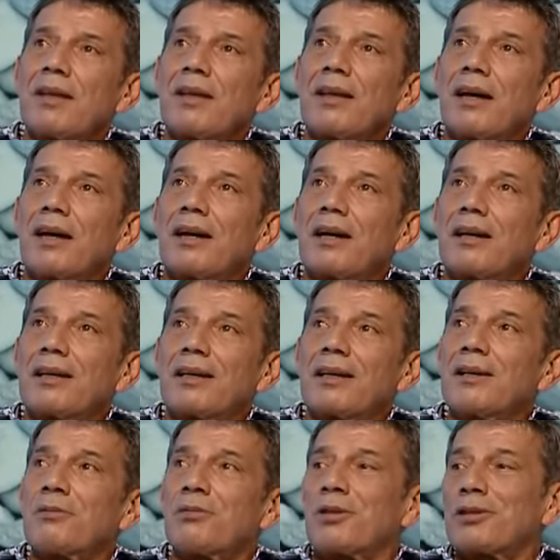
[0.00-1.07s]
uh,
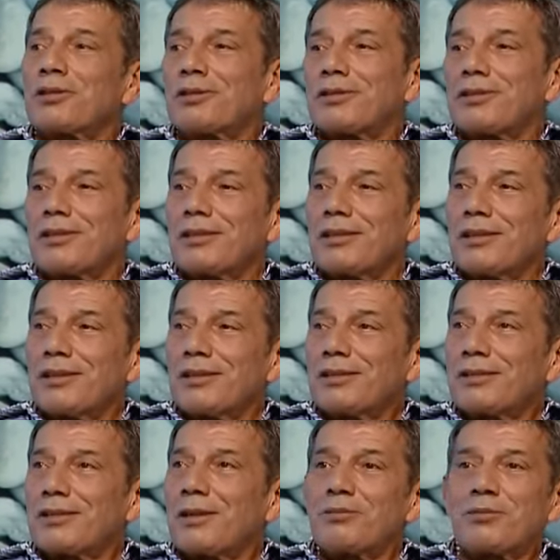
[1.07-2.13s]
it was
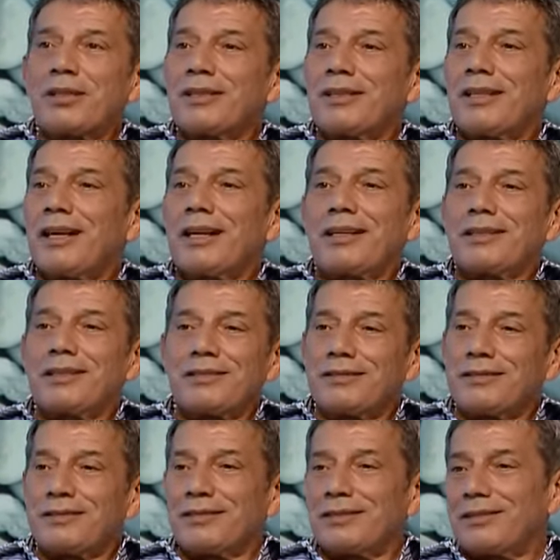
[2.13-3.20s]
something that
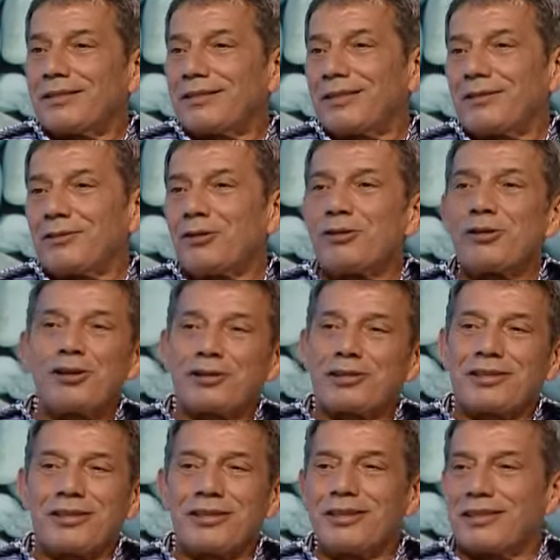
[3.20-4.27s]
New York
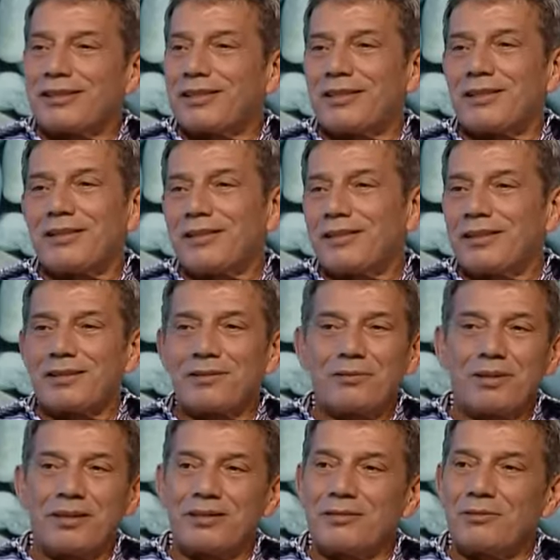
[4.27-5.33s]
City is, uh, is,
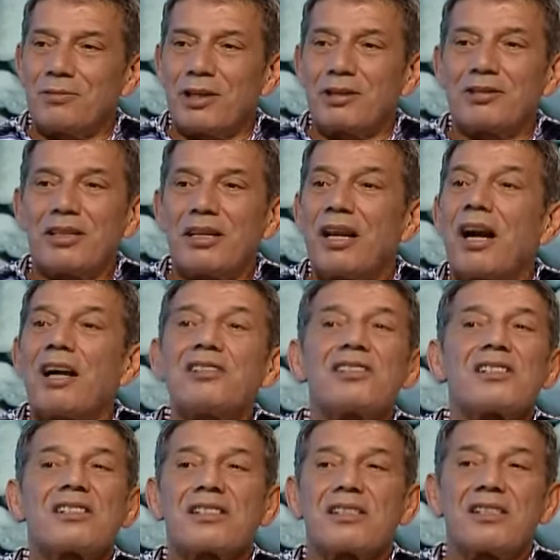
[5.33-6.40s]
is, one of the
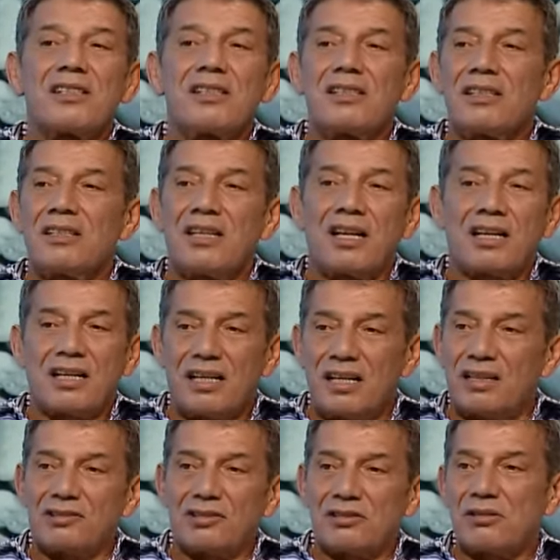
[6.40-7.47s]
largest cities in our
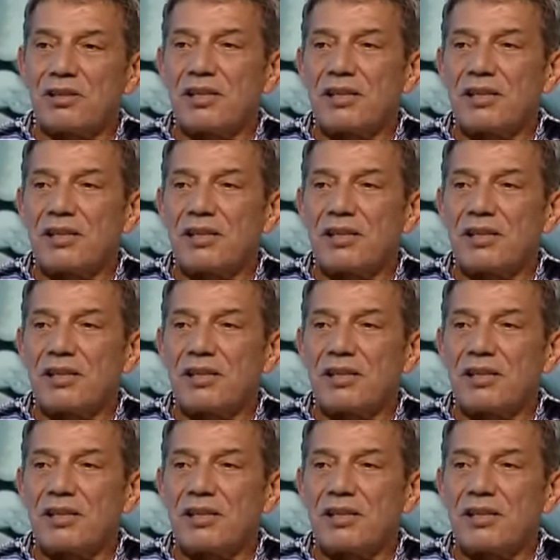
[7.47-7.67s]
country.